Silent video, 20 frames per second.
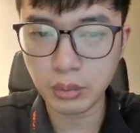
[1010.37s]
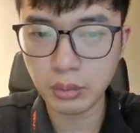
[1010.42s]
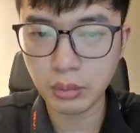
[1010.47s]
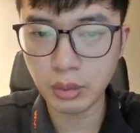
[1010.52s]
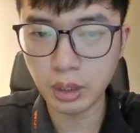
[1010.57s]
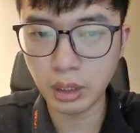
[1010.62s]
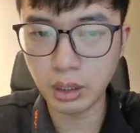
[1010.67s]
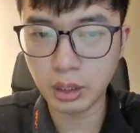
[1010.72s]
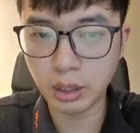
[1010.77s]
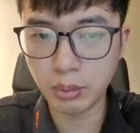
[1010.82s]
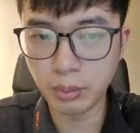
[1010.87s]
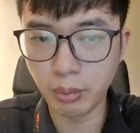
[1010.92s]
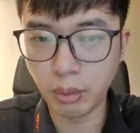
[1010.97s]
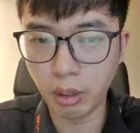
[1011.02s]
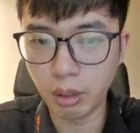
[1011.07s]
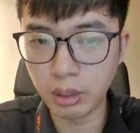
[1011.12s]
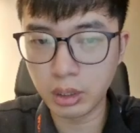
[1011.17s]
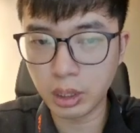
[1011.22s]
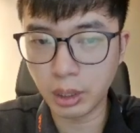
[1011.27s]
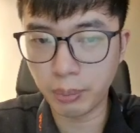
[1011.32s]
a
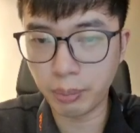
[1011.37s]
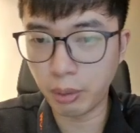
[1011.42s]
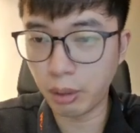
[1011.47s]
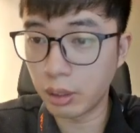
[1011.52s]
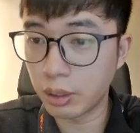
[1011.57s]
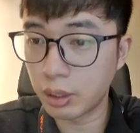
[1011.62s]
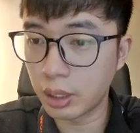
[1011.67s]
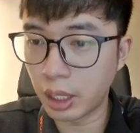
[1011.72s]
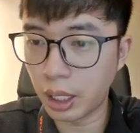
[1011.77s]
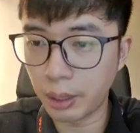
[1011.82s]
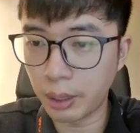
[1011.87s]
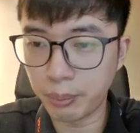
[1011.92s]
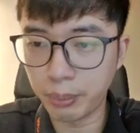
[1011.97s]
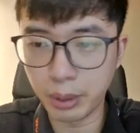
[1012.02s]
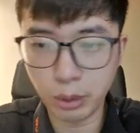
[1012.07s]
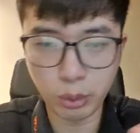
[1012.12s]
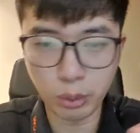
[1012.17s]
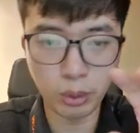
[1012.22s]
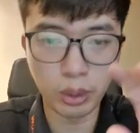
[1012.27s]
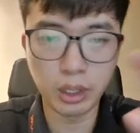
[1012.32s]
small support, like
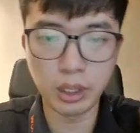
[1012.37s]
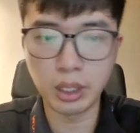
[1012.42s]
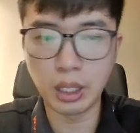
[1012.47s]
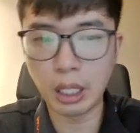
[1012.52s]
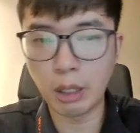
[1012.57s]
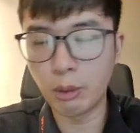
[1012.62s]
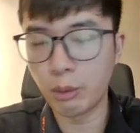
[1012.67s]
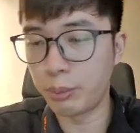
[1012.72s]
between there